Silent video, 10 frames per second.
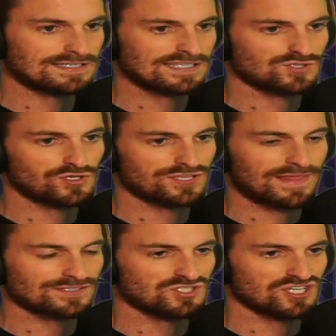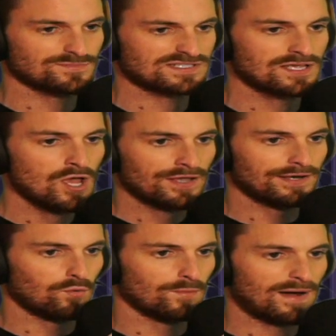knives, 300,000 gems is, you
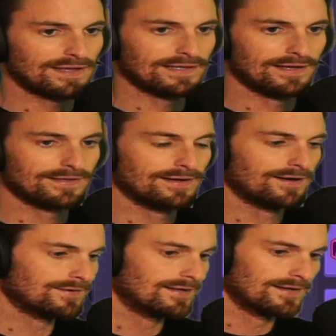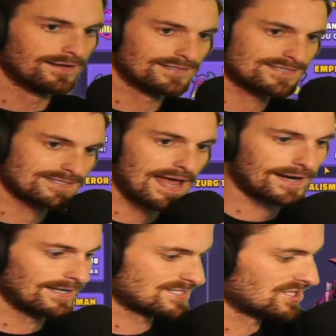know, will buy you, you know, uh, a
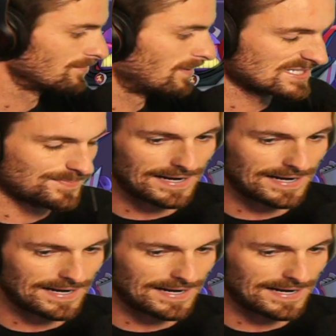snack at Starbucks. But